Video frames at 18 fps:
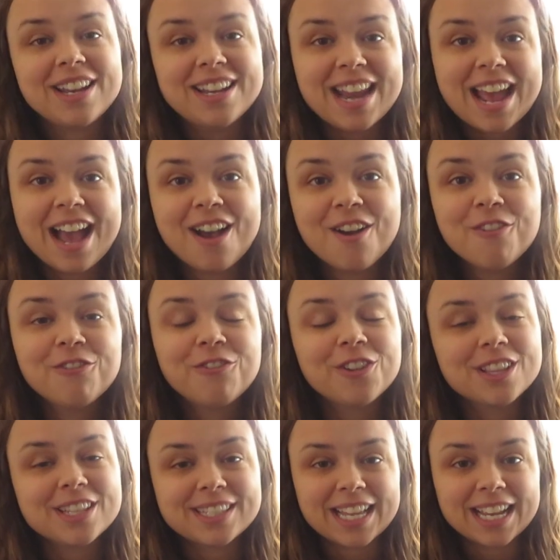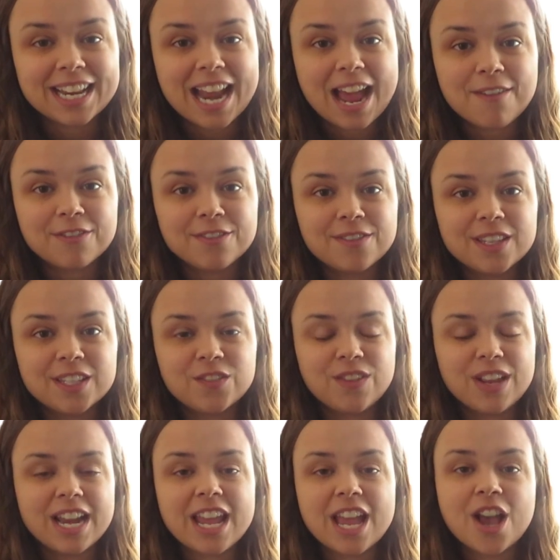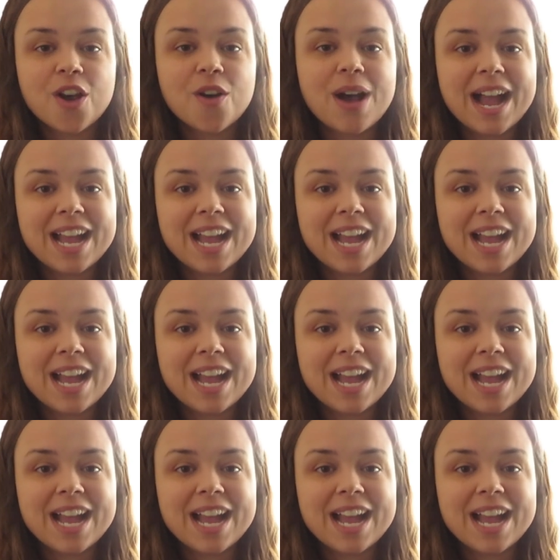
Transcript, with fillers: Now for the second half of this video,